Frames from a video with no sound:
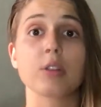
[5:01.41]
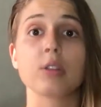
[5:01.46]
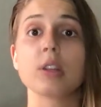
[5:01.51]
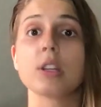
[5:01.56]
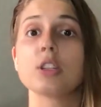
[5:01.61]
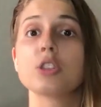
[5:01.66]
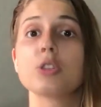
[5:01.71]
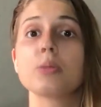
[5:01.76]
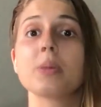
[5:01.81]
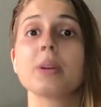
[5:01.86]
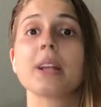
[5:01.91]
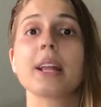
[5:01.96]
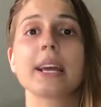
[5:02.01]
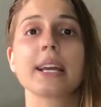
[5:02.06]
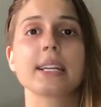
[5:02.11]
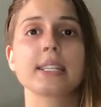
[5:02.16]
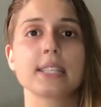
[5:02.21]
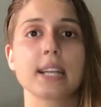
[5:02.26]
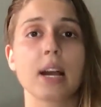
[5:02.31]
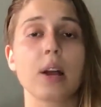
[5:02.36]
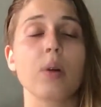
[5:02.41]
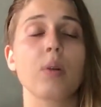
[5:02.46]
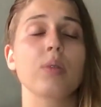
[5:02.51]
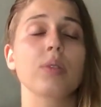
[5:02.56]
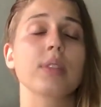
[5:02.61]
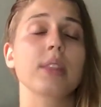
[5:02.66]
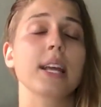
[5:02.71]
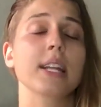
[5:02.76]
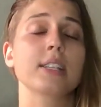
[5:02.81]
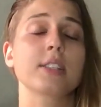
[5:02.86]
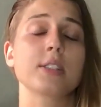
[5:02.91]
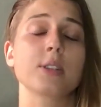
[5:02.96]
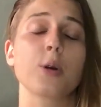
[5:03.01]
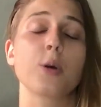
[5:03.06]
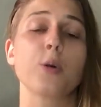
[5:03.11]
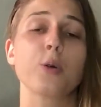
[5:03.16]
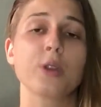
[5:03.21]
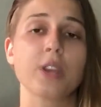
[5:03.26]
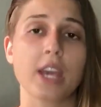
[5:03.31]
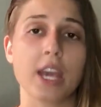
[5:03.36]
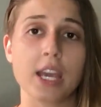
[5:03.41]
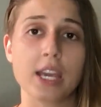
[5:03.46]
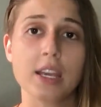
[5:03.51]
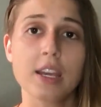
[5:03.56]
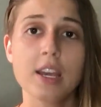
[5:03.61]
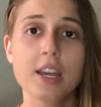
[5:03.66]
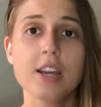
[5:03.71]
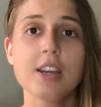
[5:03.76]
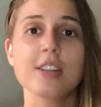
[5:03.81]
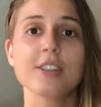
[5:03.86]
you need to be lying down, that's okay.